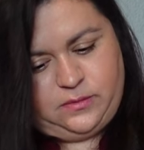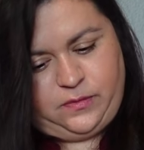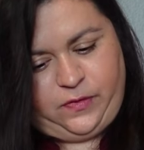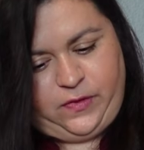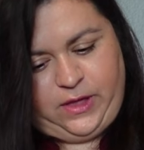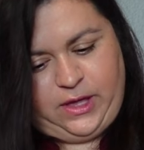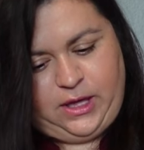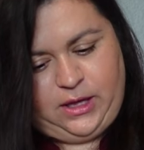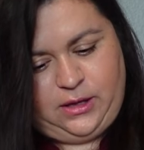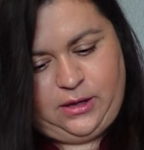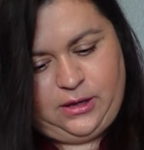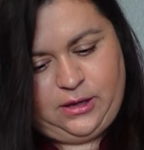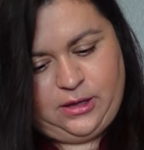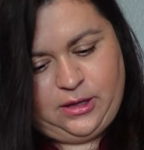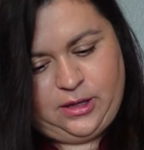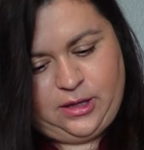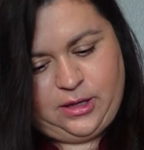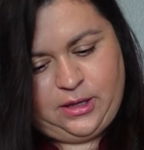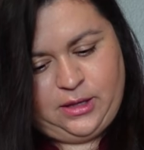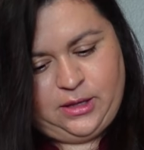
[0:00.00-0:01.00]
thing
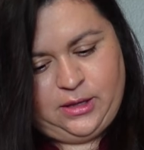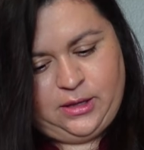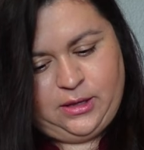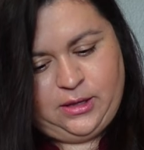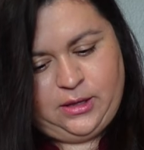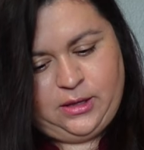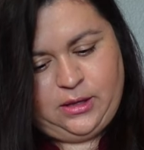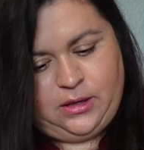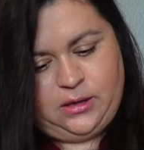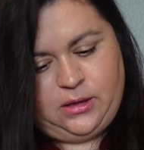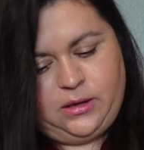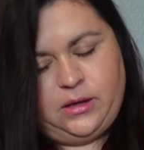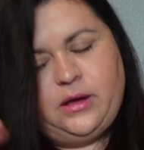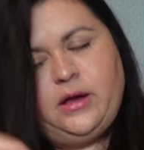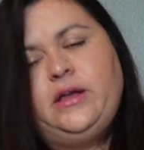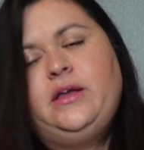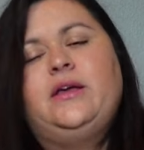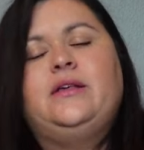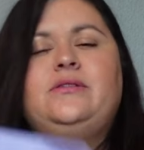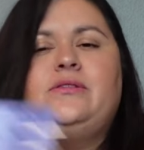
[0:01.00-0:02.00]

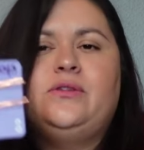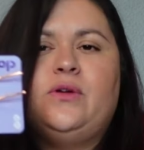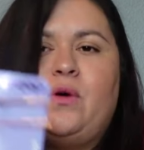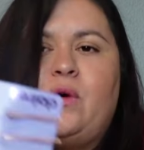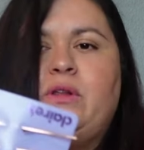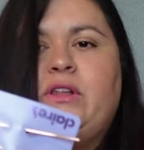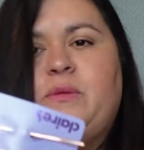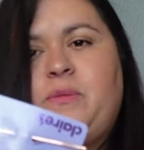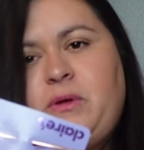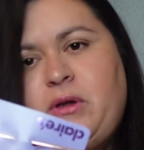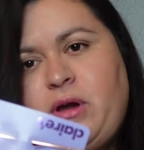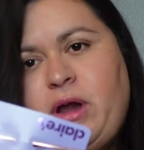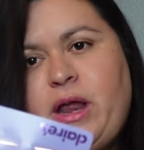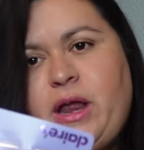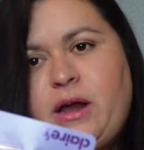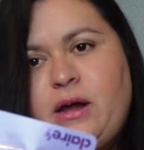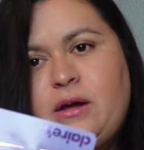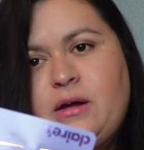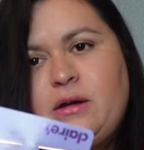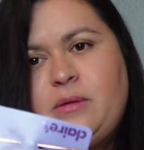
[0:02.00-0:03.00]
it's to hold up your
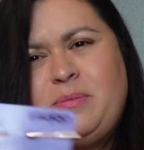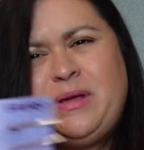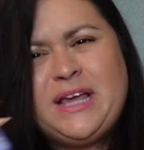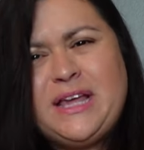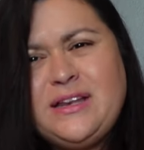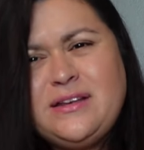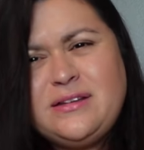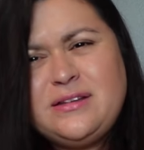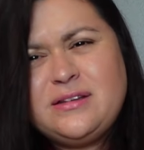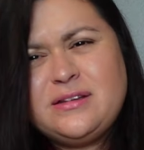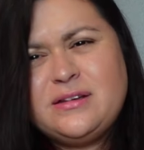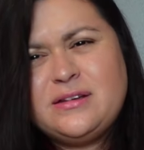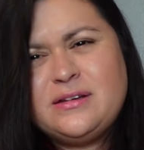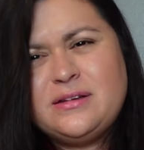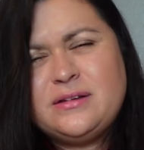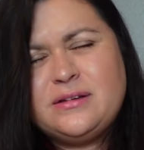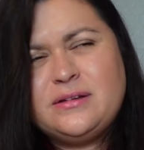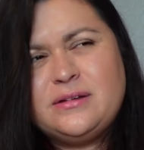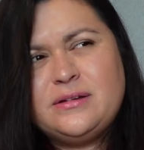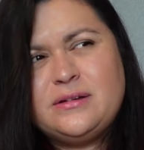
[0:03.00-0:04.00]
hair. Pin?
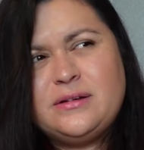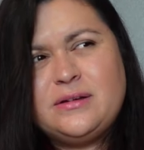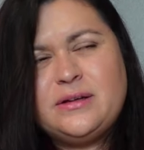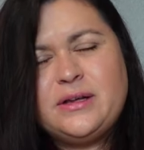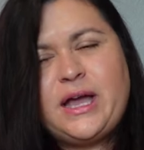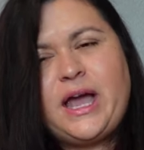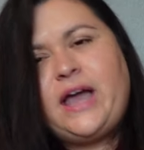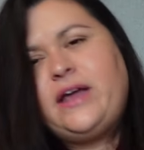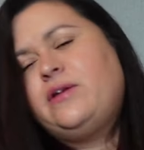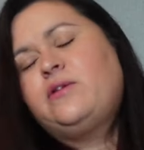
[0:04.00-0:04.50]
I